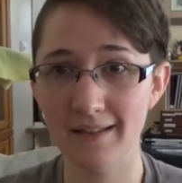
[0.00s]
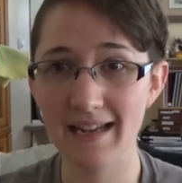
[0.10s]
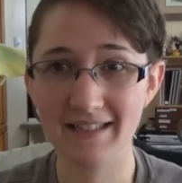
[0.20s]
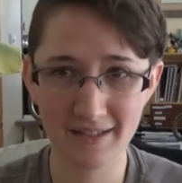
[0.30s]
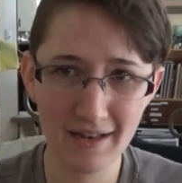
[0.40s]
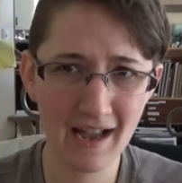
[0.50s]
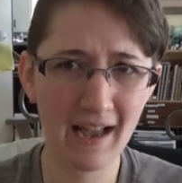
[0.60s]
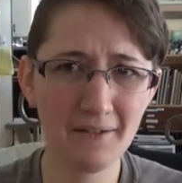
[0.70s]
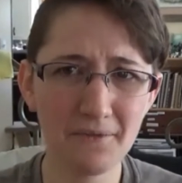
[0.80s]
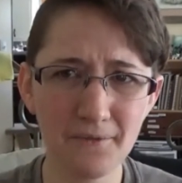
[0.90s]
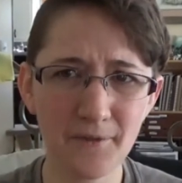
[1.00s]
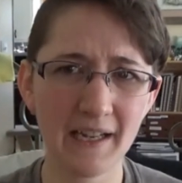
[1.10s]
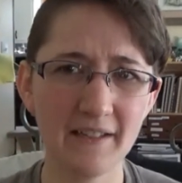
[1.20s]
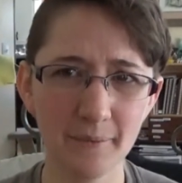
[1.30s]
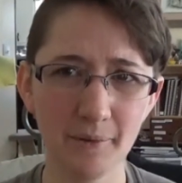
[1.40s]
It's not
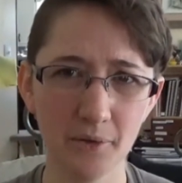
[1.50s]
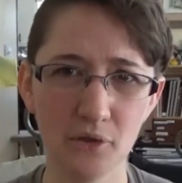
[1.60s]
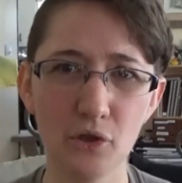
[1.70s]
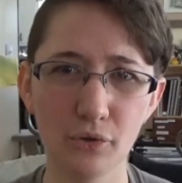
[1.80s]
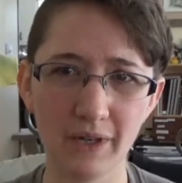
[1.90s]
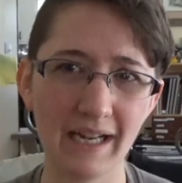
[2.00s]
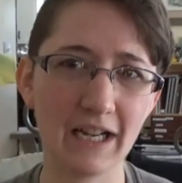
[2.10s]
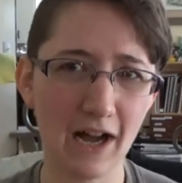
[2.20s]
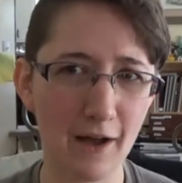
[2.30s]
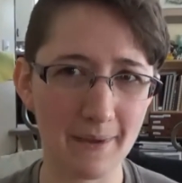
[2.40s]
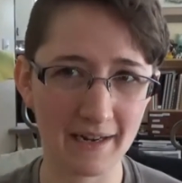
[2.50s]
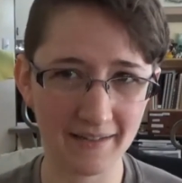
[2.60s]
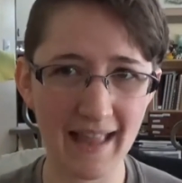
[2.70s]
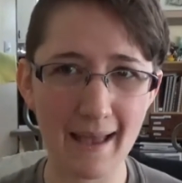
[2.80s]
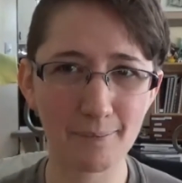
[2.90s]
feasible to create
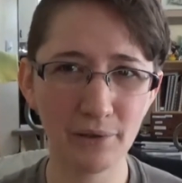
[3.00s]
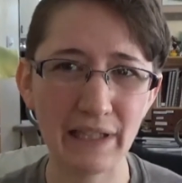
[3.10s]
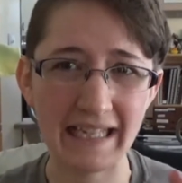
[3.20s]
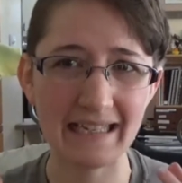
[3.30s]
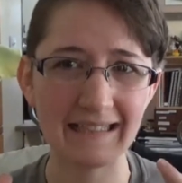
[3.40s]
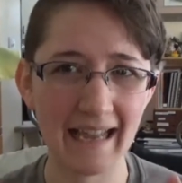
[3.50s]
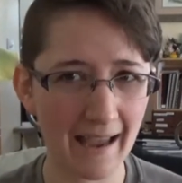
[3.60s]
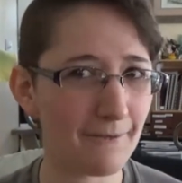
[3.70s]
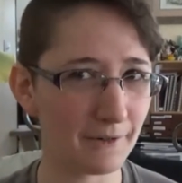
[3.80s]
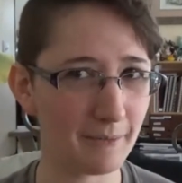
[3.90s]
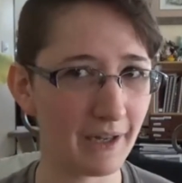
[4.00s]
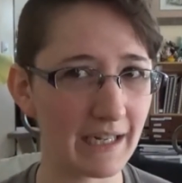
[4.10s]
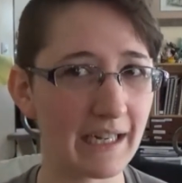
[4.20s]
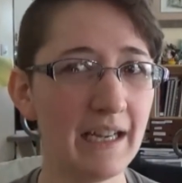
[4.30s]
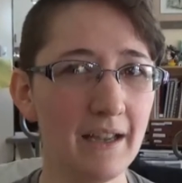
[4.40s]
comics that please
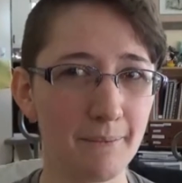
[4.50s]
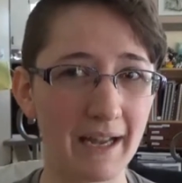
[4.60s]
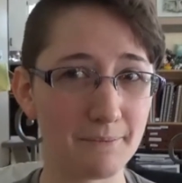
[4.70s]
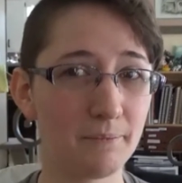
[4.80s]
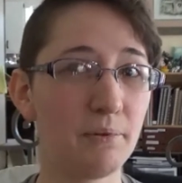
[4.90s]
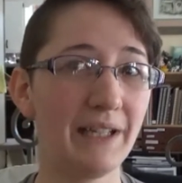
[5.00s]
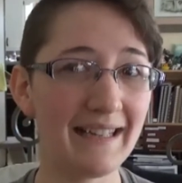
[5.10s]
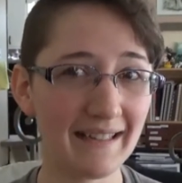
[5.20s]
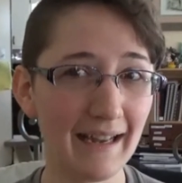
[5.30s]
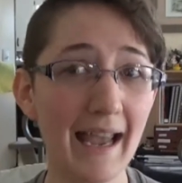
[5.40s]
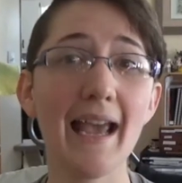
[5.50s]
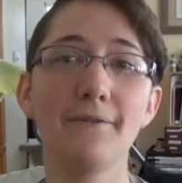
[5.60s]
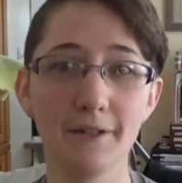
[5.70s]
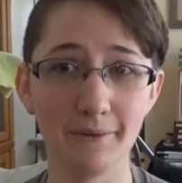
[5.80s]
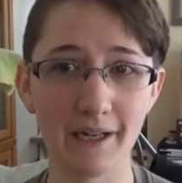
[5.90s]
everybody. By pleasing
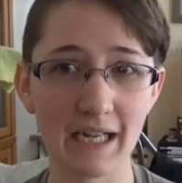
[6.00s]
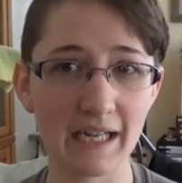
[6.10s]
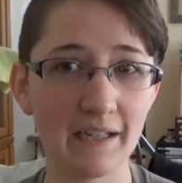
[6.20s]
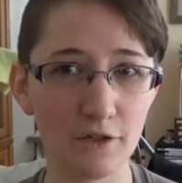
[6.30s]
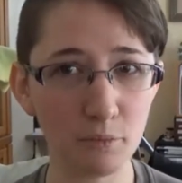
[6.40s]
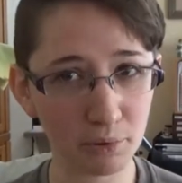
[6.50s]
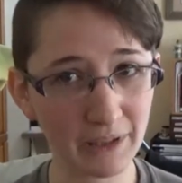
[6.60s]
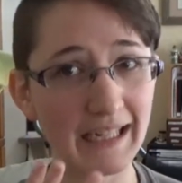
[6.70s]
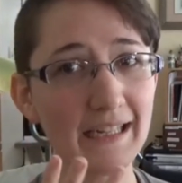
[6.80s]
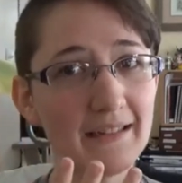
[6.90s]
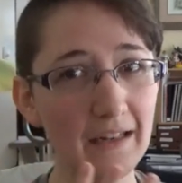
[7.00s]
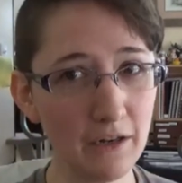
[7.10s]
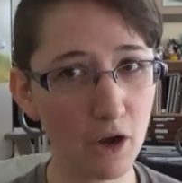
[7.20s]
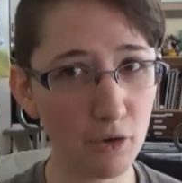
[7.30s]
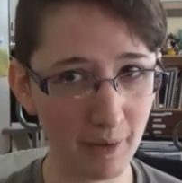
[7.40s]
everybody, you please
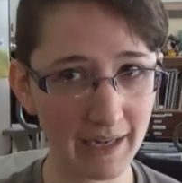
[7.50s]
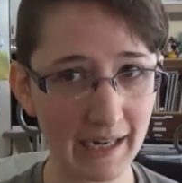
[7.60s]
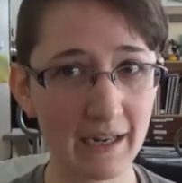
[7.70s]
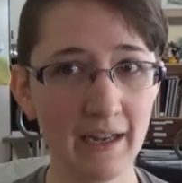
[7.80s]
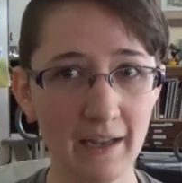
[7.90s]
nobody.